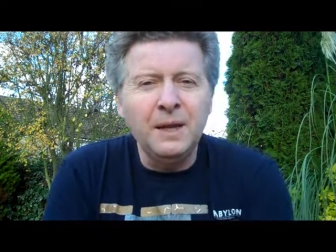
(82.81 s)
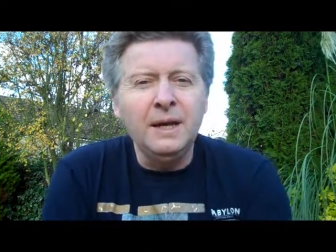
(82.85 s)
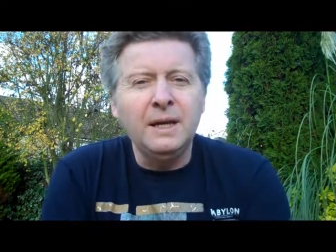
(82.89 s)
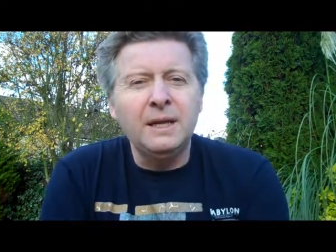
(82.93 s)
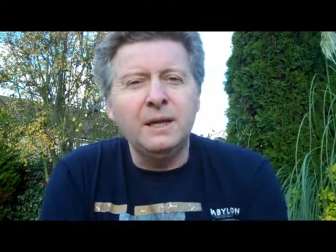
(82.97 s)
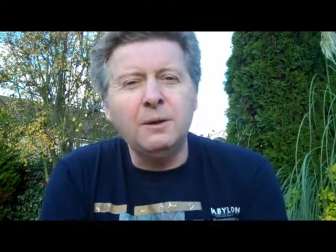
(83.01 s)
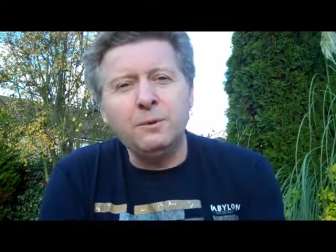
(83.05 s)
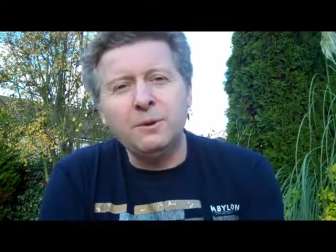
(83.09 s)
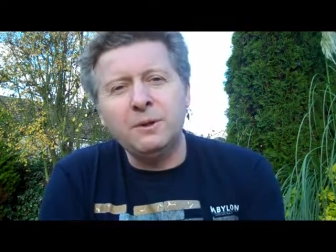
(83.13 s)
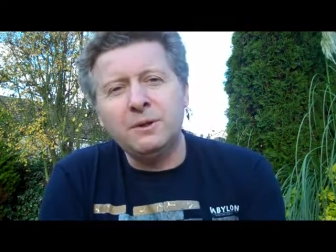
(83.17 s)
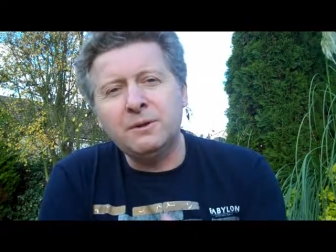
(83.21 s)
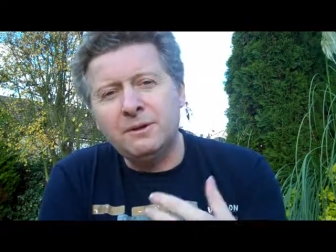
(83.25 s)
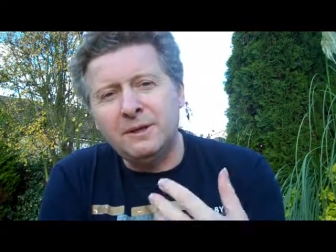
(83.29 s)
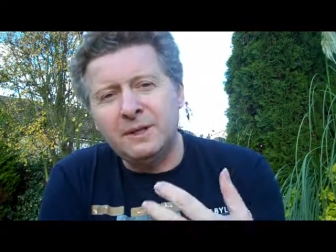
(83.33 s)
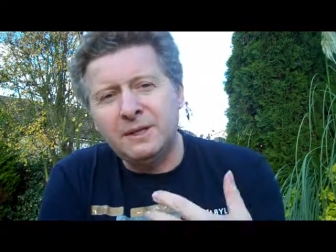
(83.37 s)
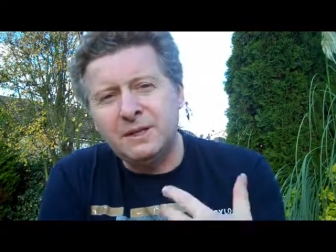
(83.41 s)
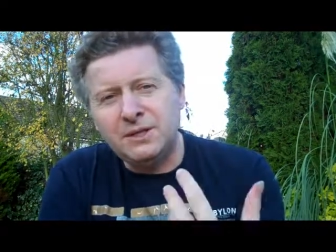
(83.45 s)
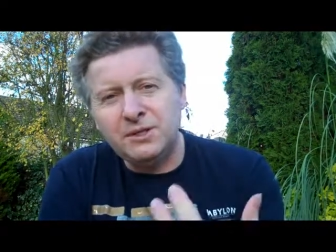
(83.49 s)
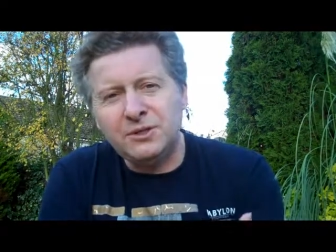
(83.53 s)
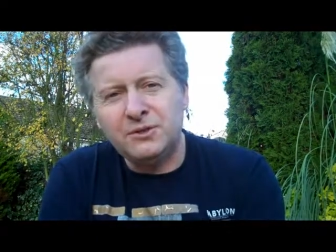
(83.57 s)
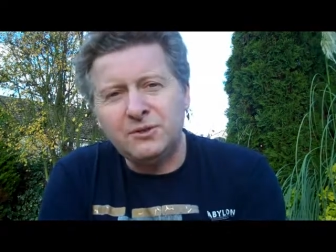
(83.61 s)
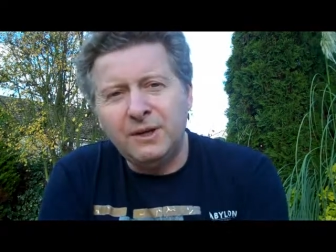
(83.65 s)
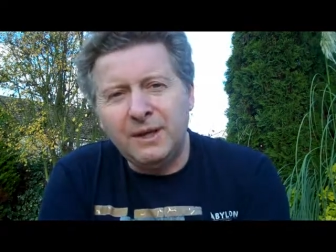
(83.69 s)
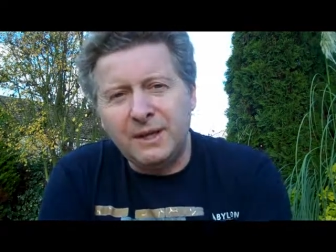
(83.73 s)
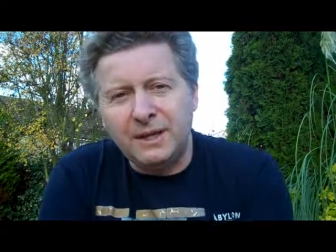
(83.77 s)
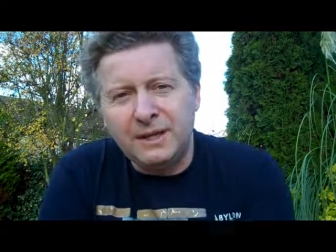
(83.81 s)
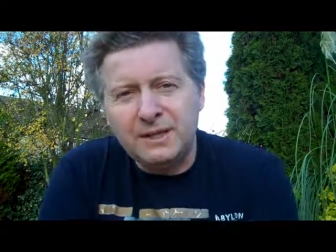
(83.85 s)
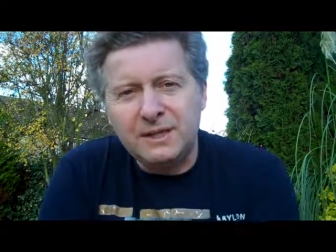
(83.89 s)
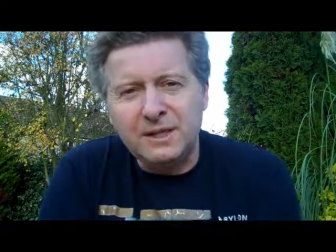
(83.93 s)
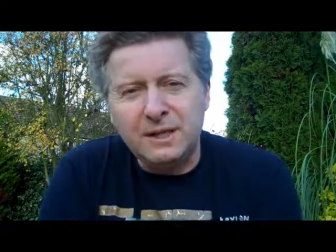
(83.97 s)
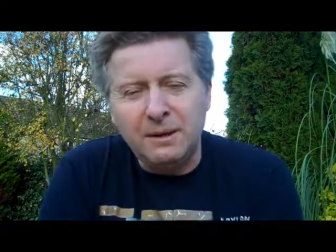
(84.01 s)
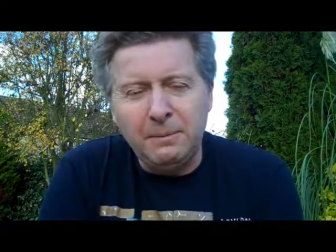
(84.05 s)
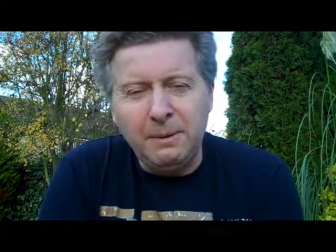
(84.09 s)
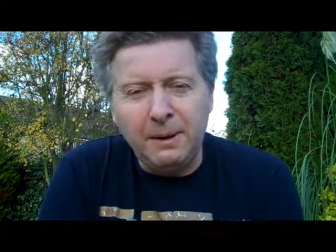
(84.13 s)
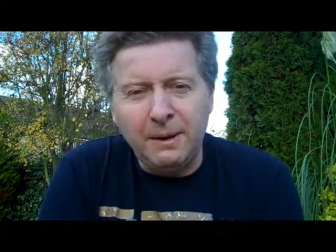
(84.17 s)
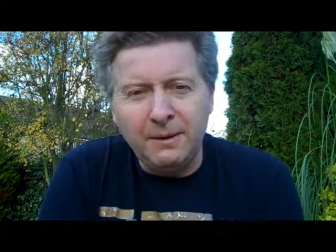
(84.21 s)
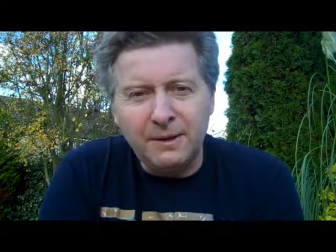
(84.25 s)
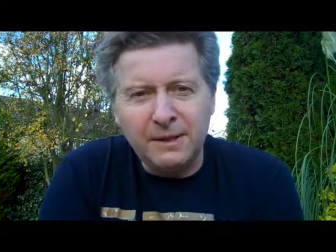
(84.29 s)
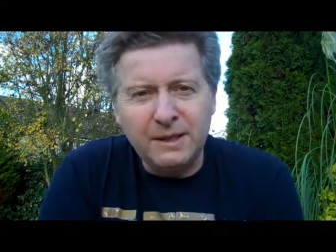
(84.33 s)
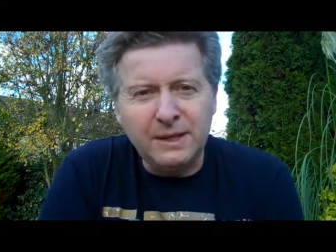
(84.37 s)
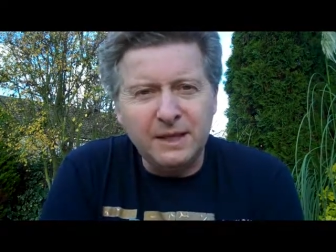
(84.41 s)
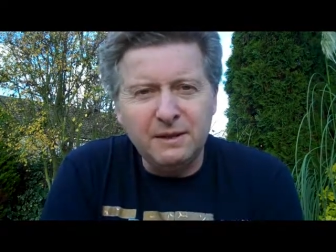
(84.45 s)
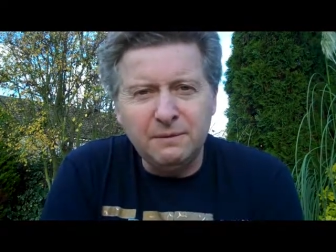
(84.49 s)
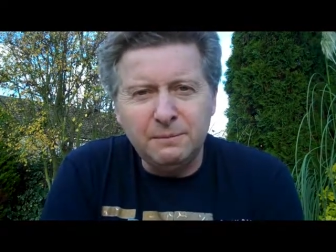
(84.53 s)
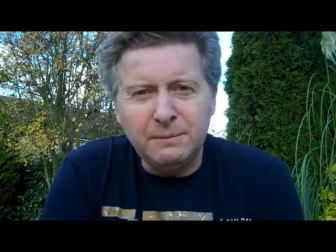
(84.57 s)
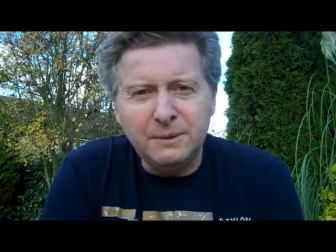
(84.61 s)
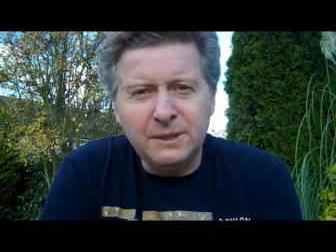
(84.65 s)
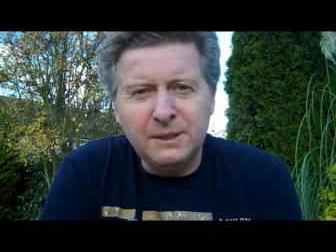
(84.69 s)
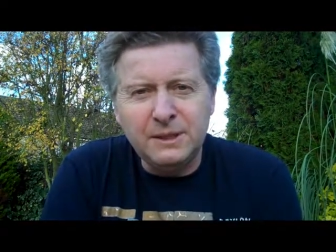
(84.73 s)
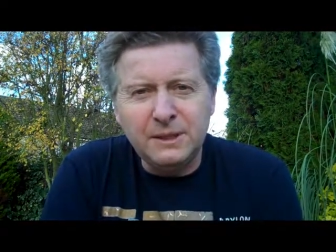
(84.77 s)
Now, one of the great strengths about the kind
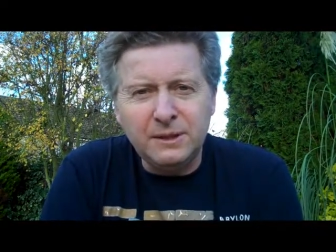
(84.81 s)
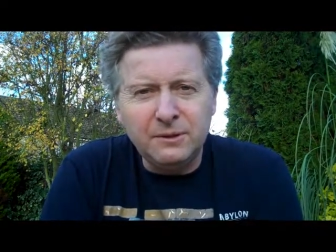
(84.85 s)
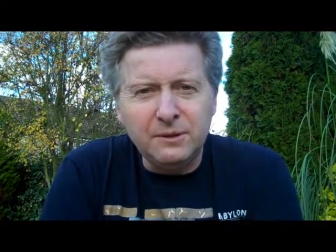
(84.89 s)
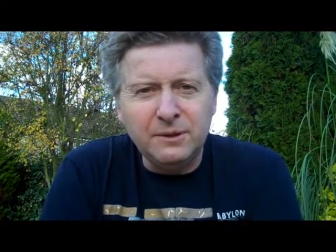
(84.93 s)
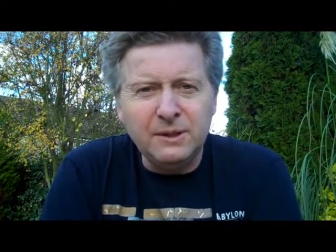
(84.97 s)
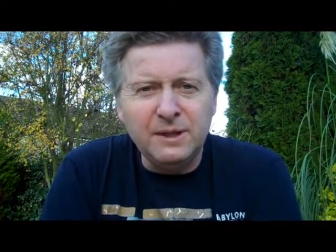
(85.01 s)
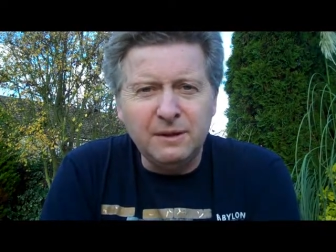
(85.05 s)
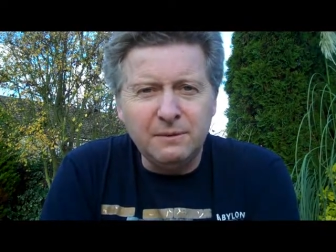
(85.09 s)
of material that